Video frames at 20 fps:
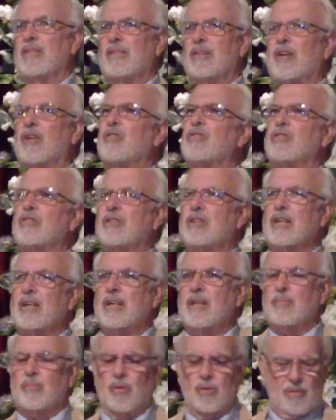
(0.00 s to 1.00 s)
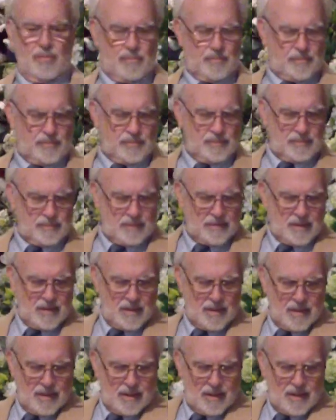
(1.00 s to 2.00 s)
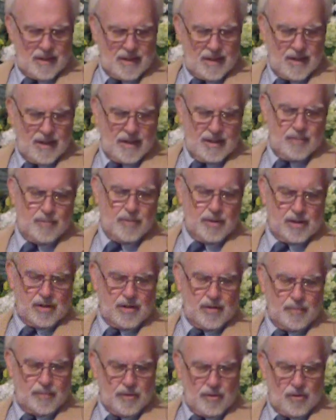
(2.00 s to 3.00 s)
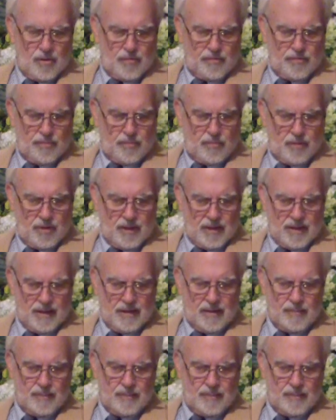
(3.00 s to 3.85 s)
there at the table and he picked up a loaf of bread.